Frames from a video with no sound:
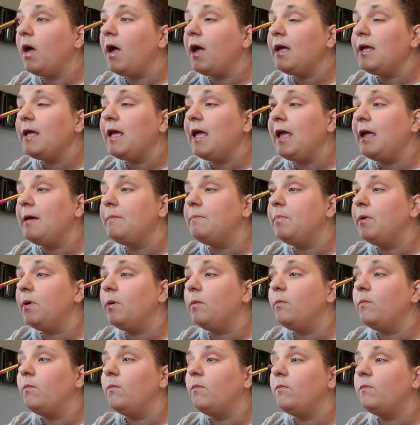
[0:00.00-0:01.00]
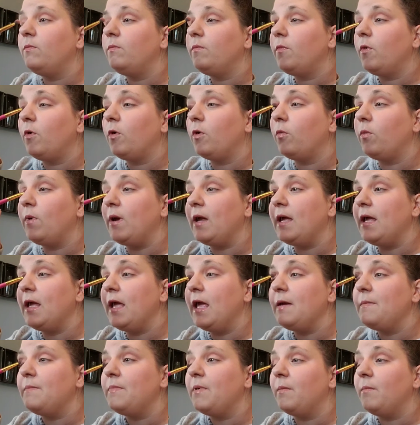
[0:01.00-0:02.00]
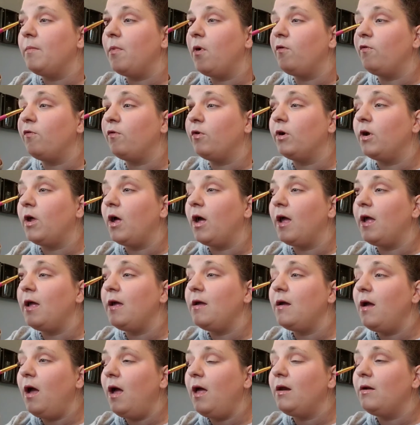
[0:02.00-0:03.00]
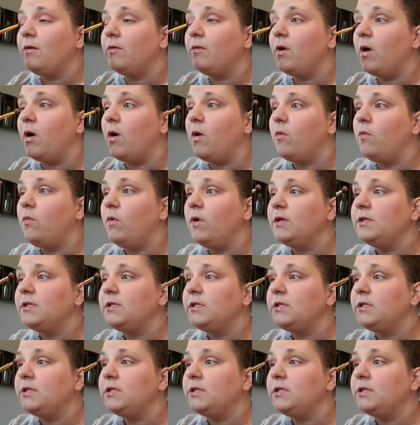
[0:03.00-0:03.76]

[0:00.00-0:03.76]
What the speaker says: I keep him, or we keep him overnight. I don't know.